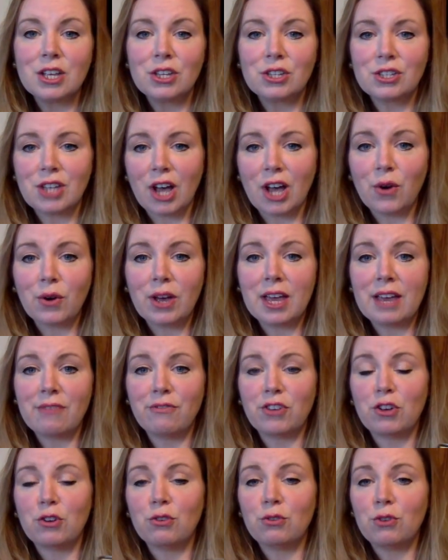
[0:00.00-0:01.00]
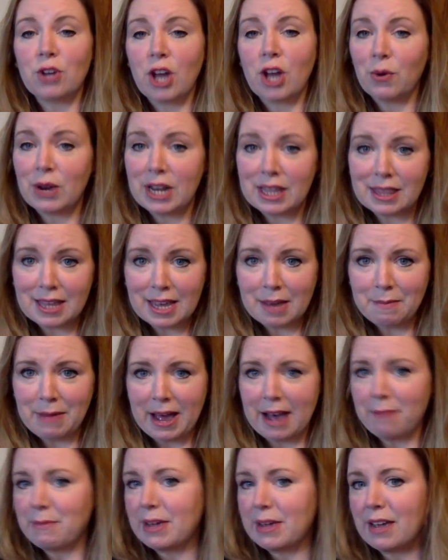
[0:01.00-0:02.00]
So if you know anything
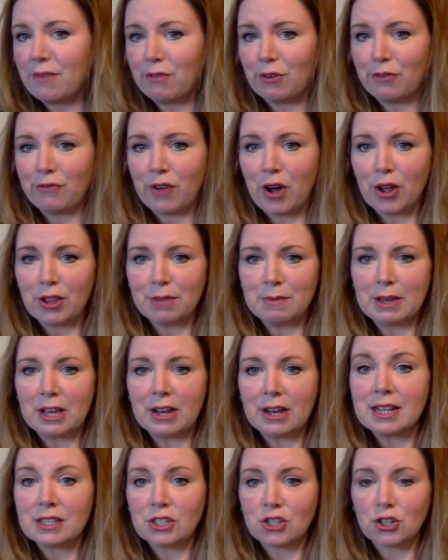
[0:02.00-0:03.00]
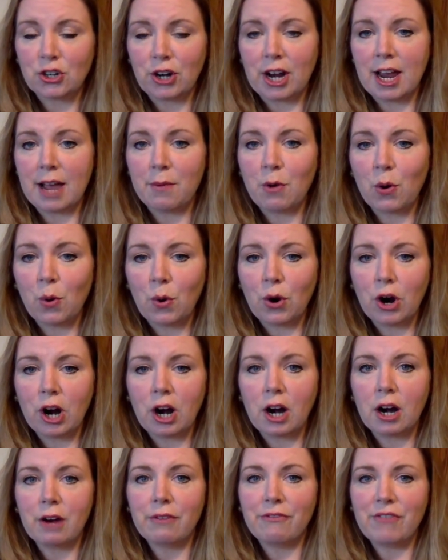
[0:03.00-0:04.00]
about me, if you follow me on Instagram
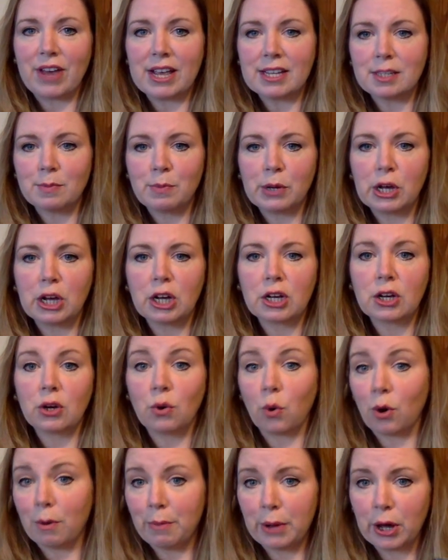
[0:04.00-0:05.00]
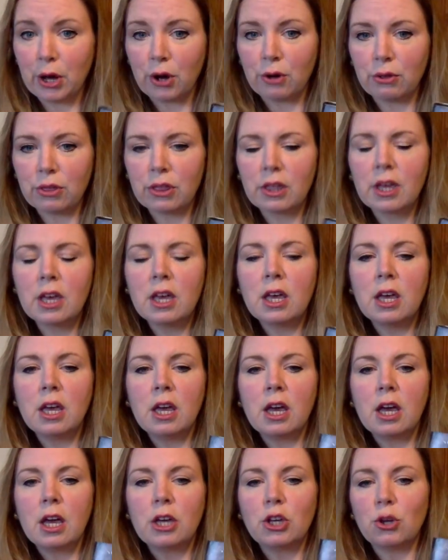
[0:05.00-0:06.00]
or Facebook or both,
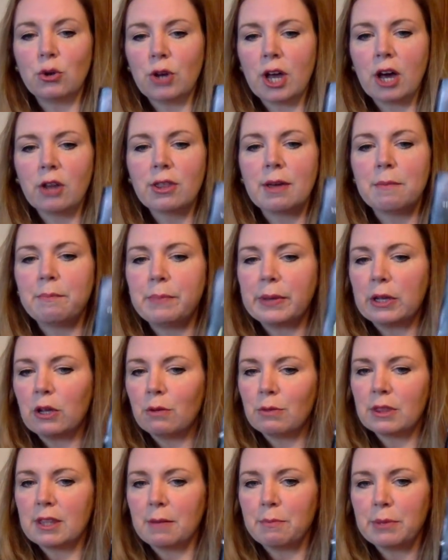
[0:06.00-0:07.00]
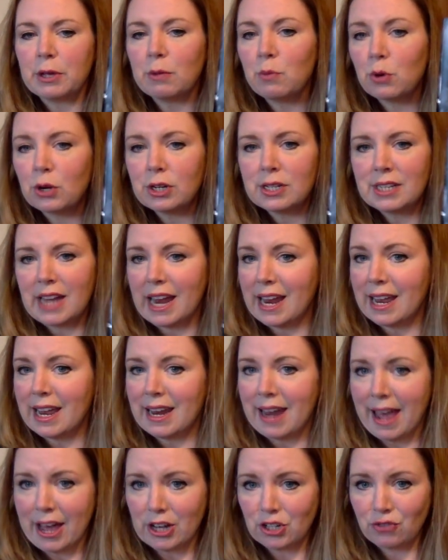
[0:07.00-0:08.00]
you know that the Biltmore Estate in
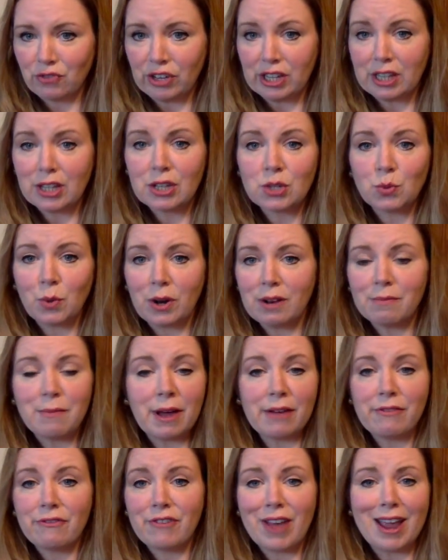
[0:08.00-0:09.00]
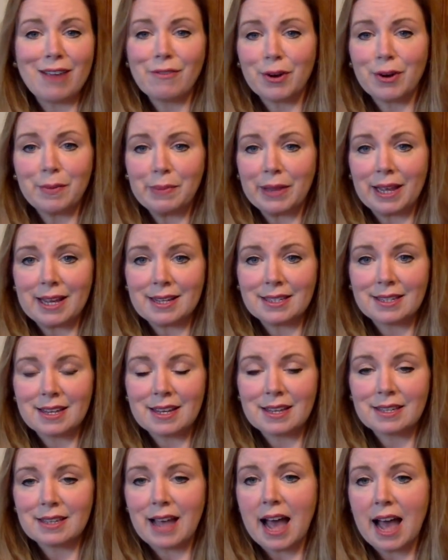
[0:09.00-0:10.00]
Asheville is one of my favorite
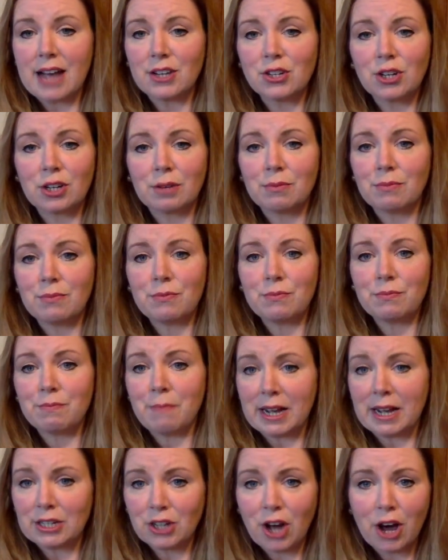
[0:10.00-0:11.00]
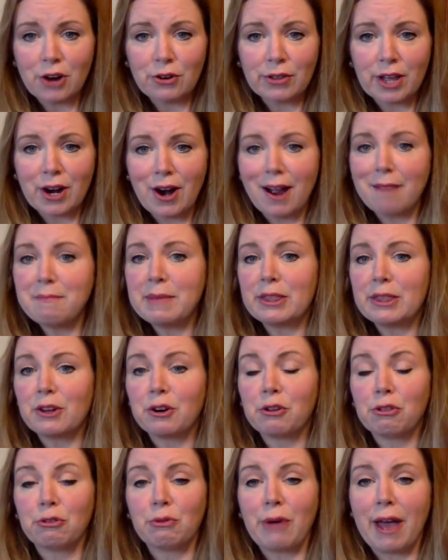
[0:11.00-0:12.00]
places. I took my daughter there. I've been there
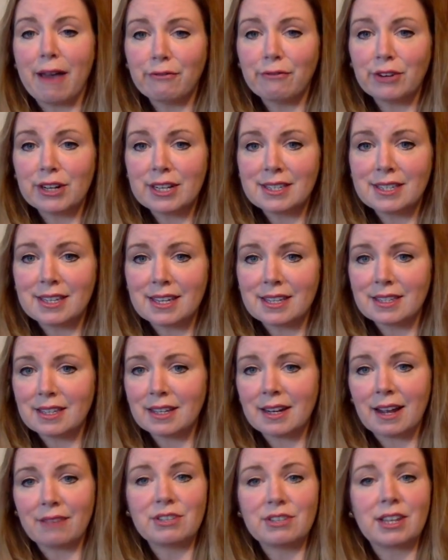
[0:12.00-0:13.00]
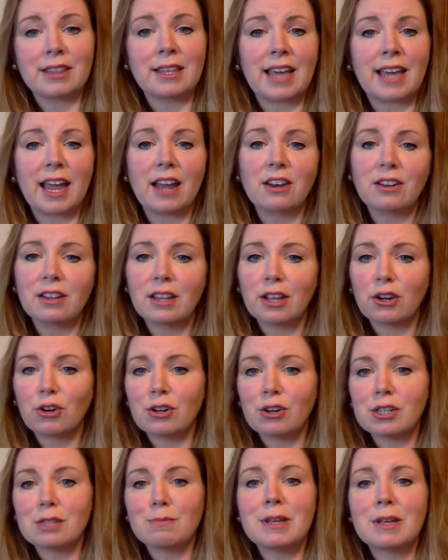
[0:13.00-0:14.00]
through every season. I've done the candlelit
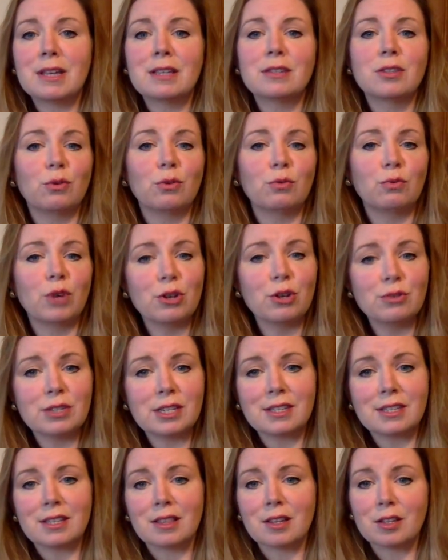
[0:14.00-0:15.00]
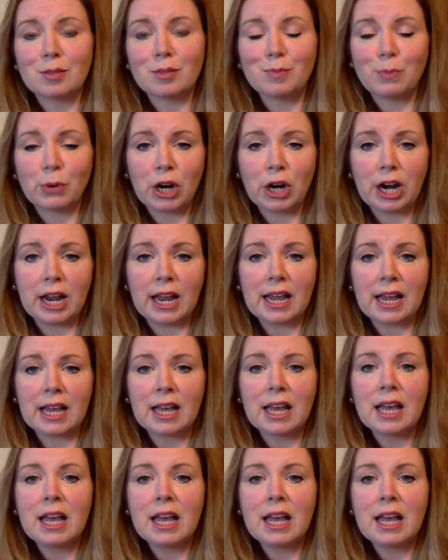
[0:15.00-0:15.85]
Christmas, the roses in the spring.